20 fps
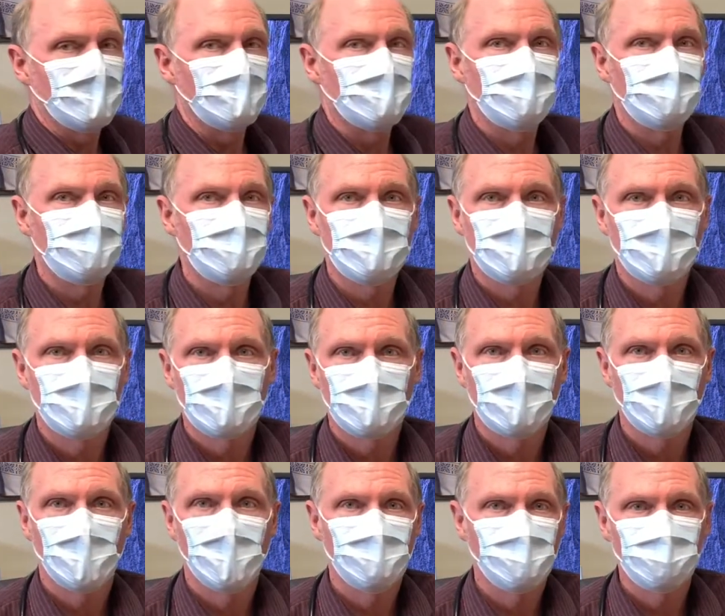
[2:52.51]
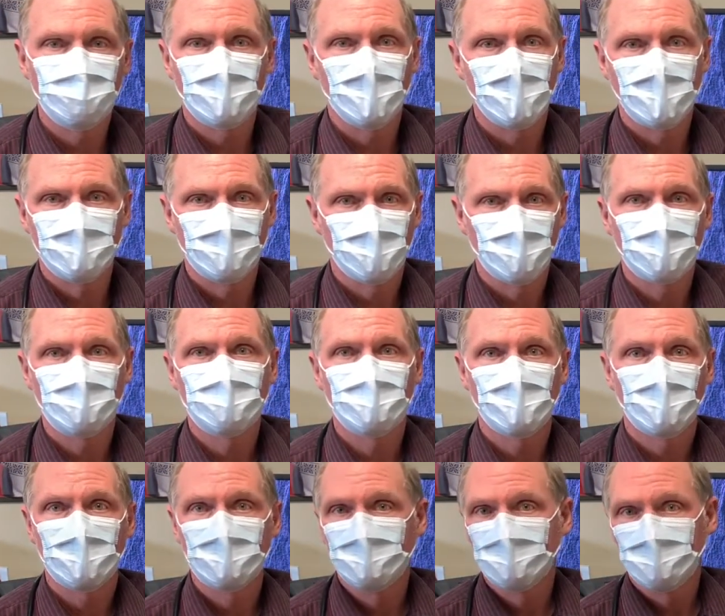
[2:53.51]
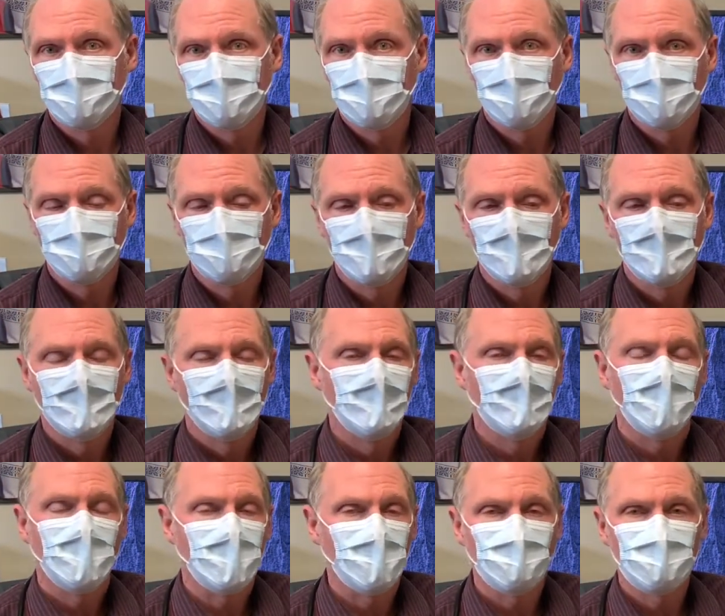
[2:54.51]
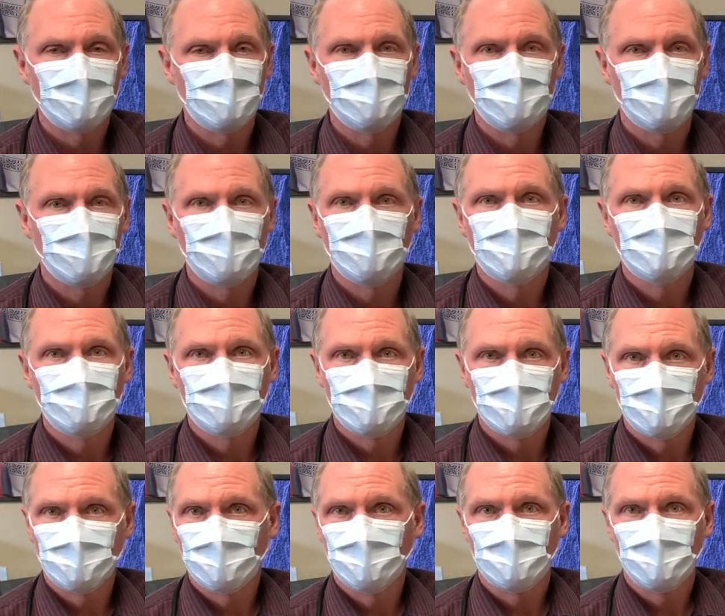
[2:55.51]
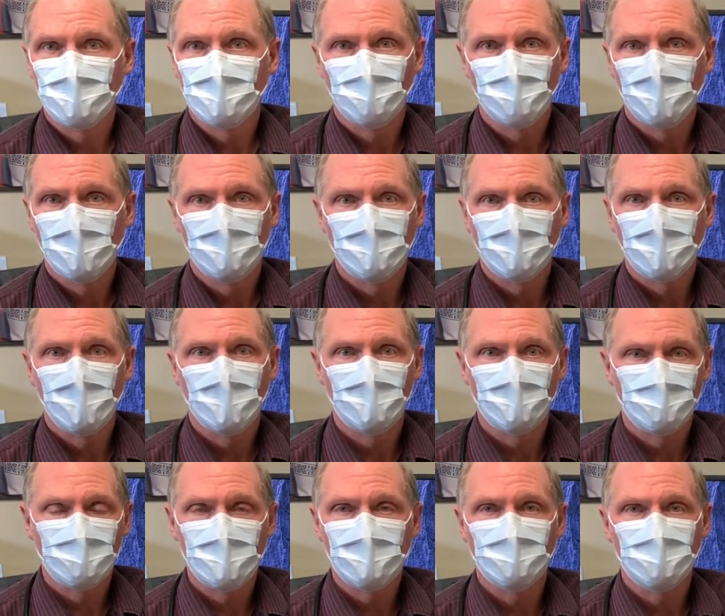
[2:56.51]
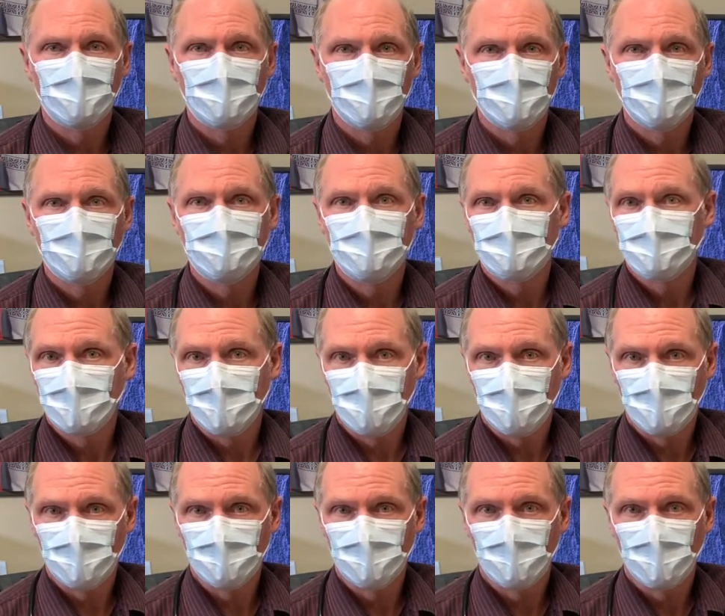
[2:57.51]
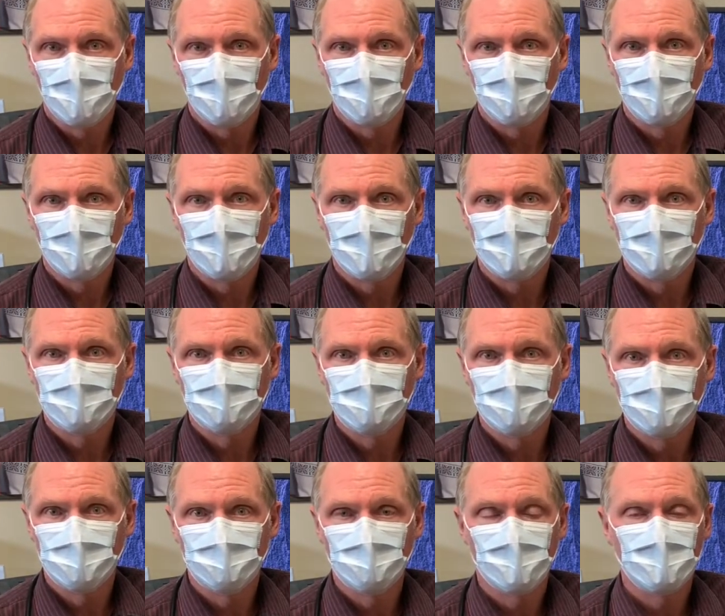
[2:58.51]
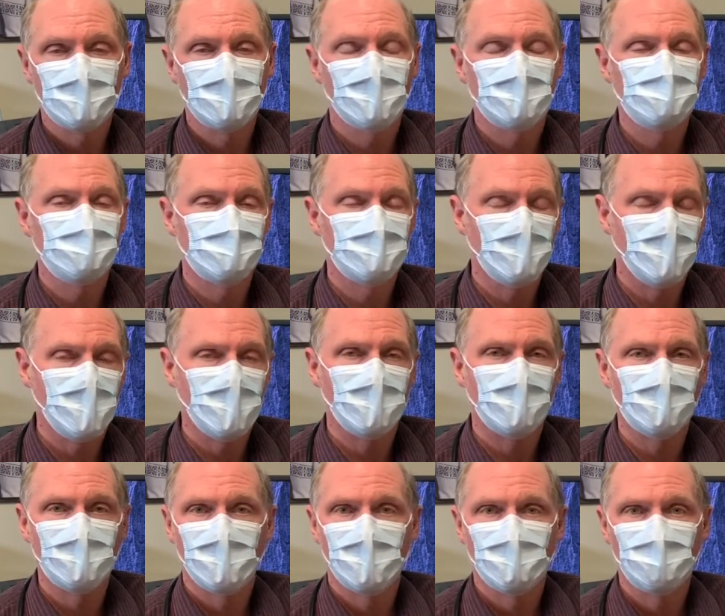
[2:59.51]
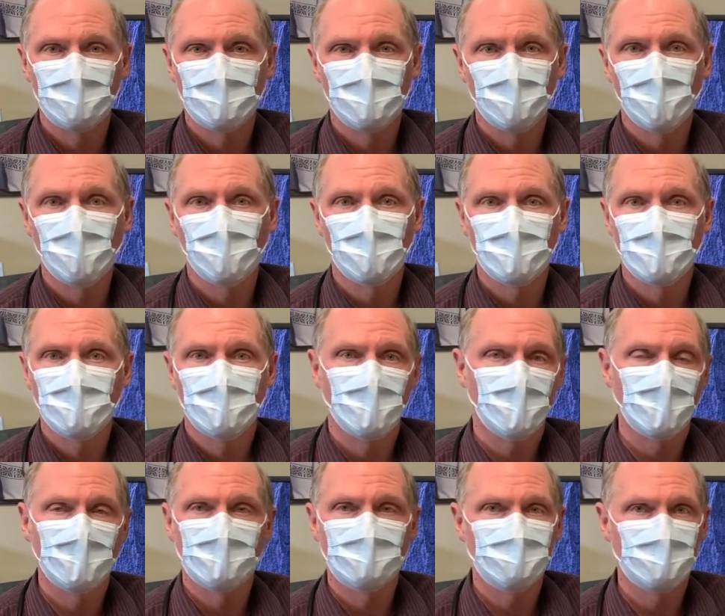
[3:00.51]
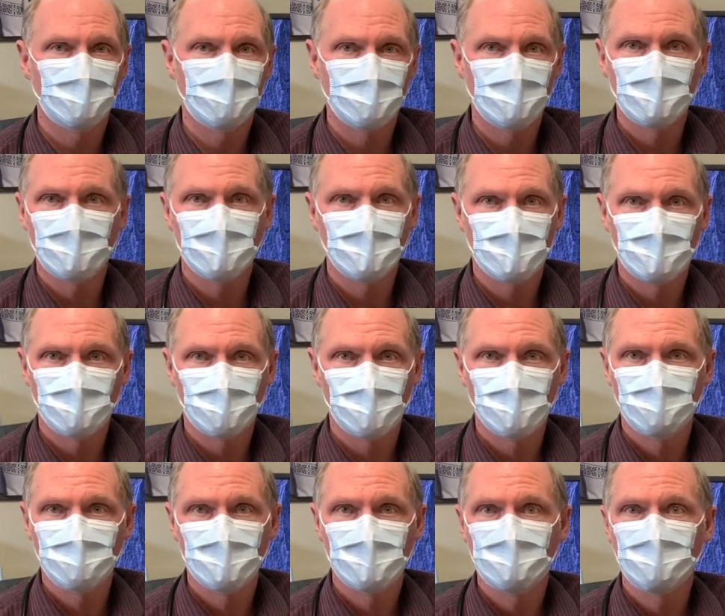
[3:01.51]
using a common platform called Zoom. Our Zoom is different than the one that other people use. It's a healthcare related Zoom that does not allow recording and is completely encrypted,